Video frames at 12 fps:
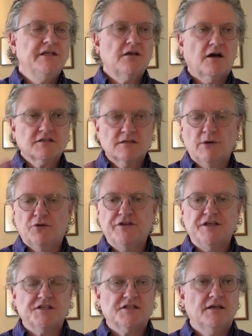talks about
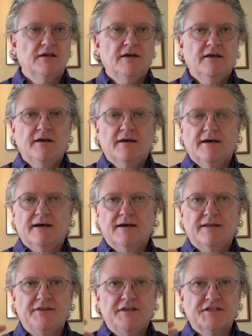this
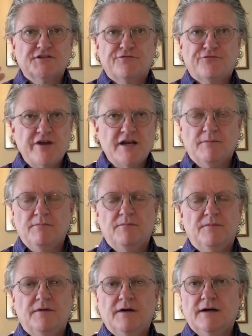freedom
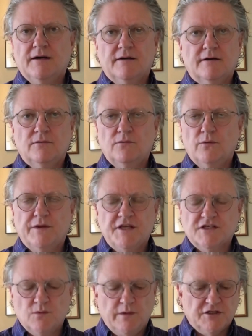with
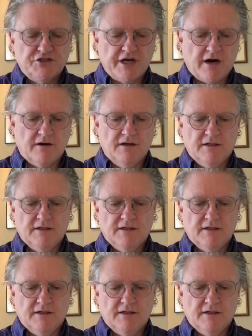his wheelchair,